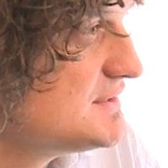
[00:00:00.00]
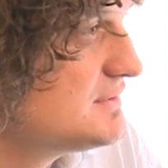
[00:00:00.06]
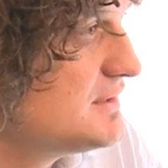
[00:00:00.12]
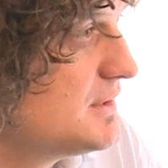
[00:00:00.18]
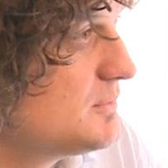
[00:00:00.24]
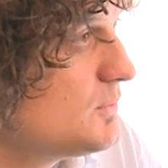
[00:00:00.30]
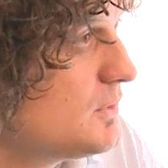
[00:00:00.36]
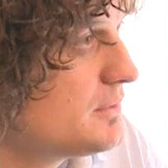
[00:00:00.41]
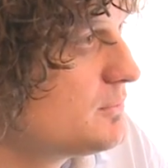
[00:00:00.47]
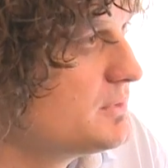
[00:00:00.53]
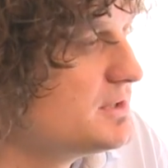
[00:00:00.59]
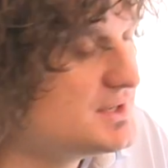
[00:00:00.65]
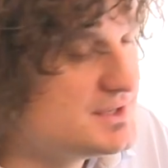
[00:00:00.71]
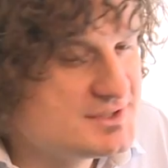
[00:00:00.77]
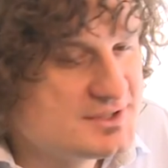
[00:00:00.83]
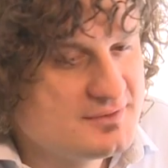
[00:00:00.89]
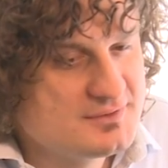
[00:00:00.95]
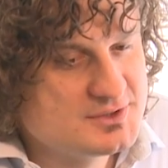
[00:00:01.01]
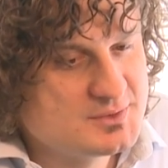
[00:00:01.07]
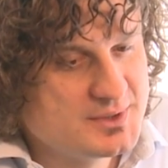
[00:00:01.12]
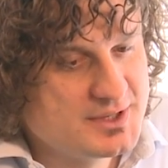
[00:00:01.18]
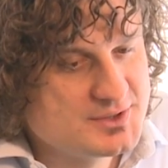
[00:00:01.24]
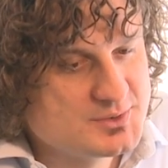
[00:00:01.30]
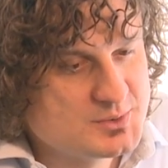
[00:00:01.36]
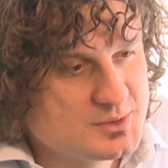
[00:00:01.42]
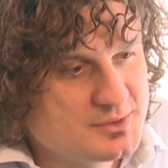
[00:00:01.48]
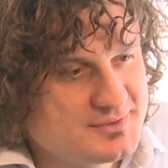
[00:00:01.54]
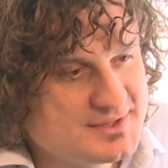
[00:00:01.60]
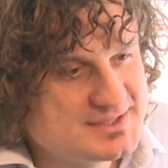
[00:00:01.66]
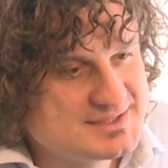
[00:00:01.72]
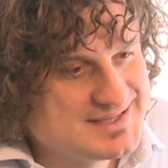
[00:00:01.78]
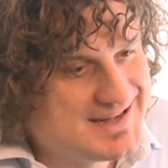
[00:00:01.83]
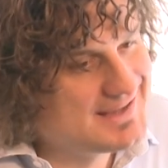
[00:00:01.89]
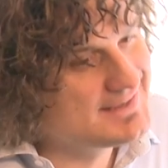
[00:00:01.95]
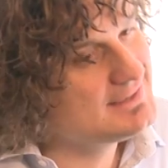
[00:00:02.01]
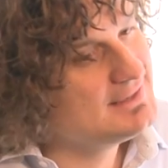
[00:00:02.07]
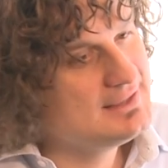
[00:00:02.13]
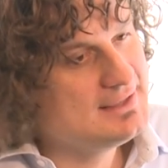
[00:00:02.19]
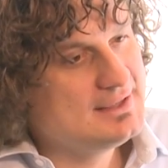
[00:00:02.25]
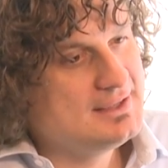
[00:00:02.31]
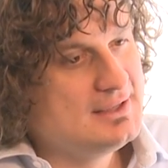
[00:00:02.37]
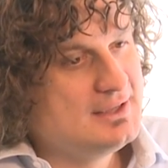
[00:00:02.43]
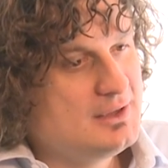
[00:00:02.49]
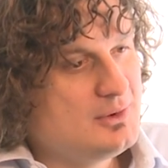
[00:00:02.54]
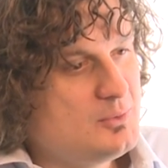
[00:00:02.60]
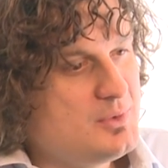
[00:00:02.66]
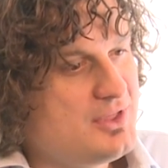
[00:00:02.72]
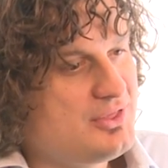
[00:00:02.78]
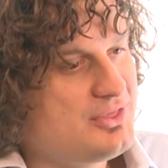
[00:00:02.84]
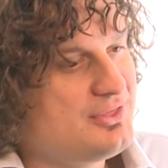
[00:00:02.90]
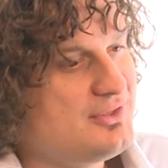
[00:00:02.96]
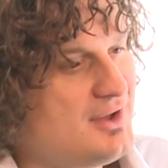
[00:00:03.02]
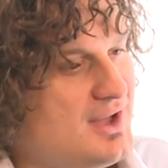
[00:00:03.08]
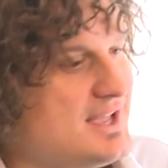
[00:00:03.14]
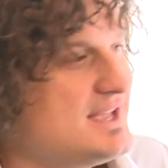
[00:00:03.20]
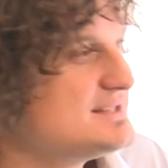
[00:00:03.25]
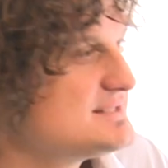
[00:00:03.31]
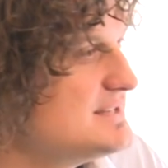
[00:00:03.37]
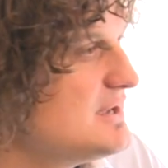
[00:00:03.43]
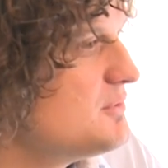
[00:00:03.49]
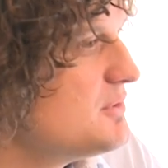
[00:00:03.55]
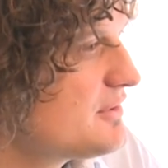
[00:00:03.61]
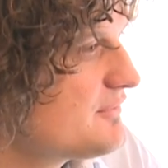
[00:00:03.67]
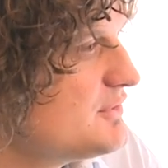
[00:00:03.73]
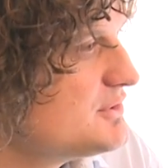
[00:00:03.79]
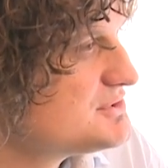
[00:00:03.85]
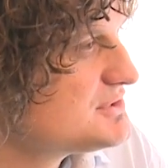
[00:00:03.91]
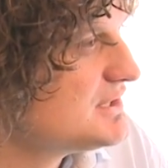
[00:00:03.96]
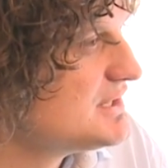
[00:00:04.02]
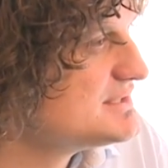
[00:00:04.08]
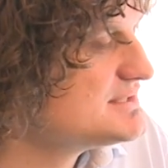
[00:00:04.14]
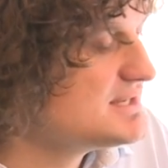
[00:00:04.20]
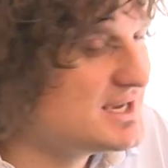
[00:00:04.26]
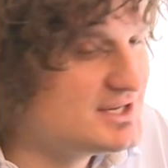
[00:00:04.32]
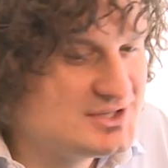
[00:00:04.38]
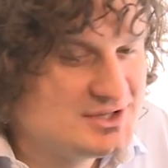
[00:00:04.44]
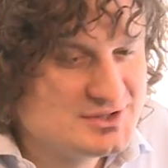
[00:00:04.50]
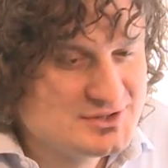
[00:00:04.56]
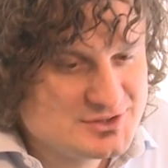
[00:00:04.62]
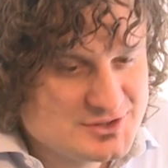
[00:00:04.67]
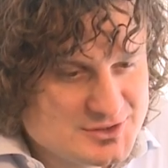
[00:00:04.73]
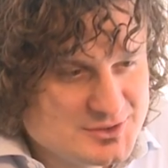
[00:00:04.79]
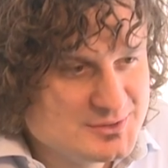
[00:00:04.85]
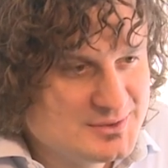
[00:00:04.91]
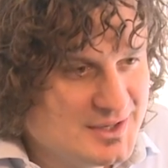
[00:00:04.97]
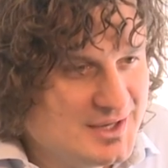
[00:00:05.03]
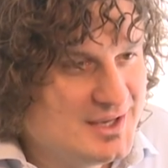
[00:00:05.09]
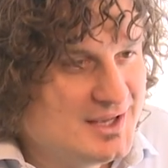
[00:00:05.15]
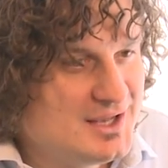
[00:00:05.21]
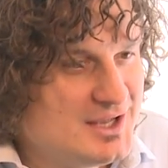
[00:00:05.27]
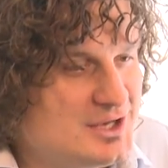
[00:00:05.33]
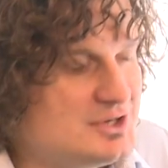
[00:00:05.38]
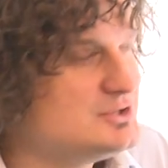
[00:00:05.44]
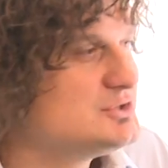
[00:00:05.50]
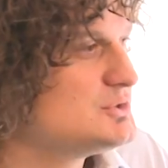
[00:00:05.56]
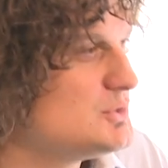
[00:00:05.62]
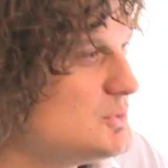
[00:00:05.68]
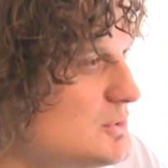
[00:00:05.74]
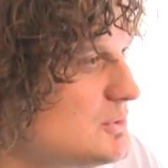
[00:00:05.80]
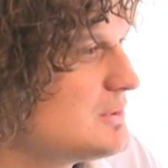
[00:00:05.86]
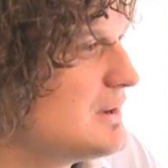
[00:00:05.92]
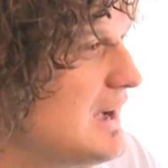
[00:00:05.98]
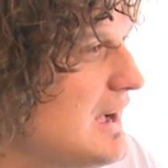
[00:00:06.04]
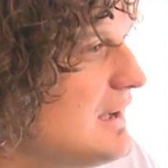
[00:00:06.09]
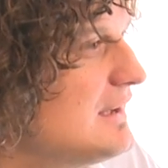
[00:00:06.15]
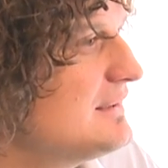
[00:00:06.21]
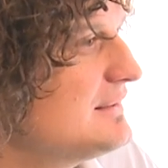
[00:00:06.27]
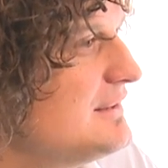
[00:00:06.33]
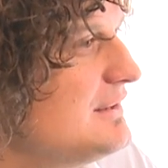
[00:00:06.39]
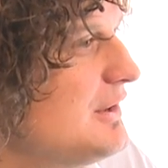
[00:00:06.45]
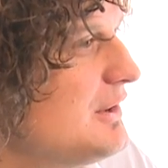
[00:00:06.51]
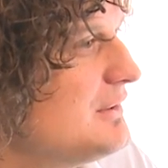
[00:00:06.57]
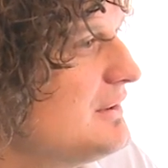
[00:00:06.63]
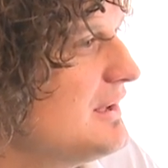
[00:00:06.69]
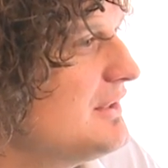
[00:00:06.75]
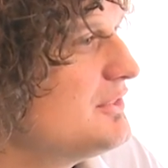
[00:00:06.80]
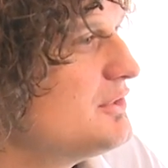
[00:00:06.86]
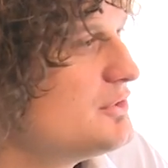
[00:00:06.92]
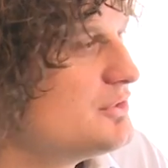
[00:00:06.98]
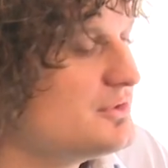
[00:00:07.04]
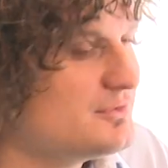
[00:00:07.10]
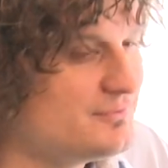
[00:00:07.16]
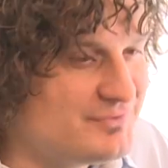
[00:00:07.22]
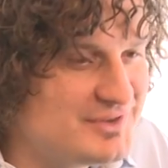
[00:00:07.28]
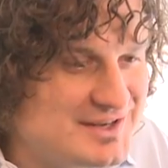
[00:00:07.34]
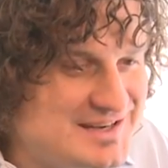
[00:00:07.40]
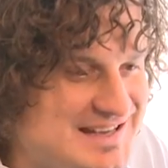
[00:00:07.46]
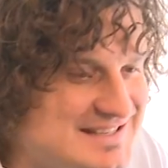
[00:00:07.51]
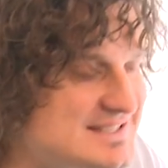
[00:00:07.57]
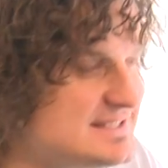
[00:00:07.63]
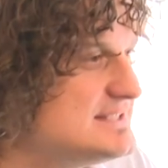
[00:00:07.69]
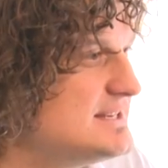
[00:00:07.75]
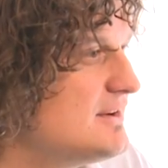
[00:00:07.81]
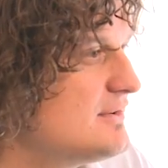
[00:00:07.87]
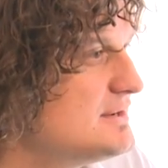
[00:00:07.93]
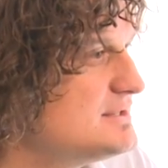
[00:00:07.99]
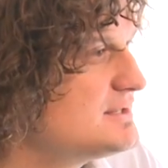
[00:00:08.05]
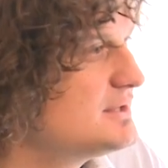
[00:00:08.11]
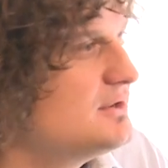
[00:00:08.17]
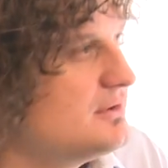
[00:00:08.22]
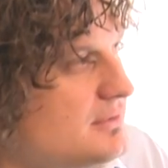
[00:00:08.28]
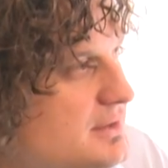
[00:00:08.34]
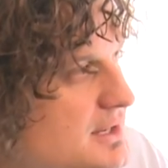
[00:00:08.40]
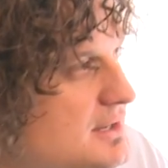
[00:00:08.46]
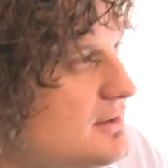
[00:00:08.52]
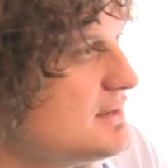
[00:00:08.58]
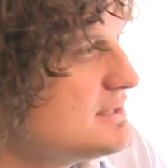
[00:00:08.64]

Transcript: and what Windows Server 2012 has done with, I guess, network virtualization to ensure the necessary security and